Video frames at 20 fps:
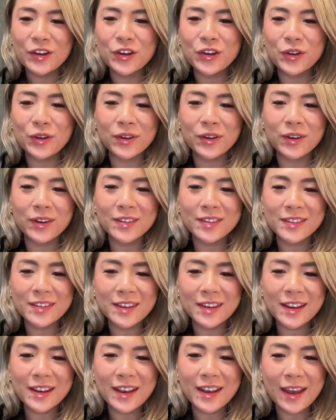New York
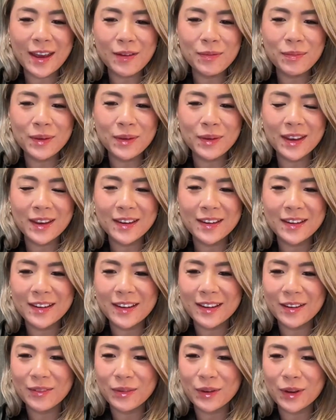City. Hey, Pete.
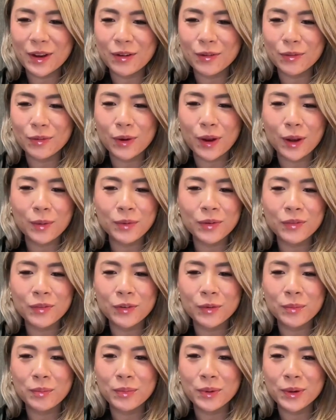And we got Robert
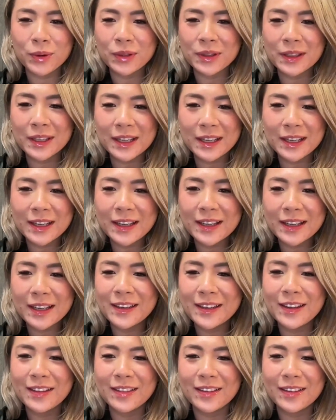from Berlin,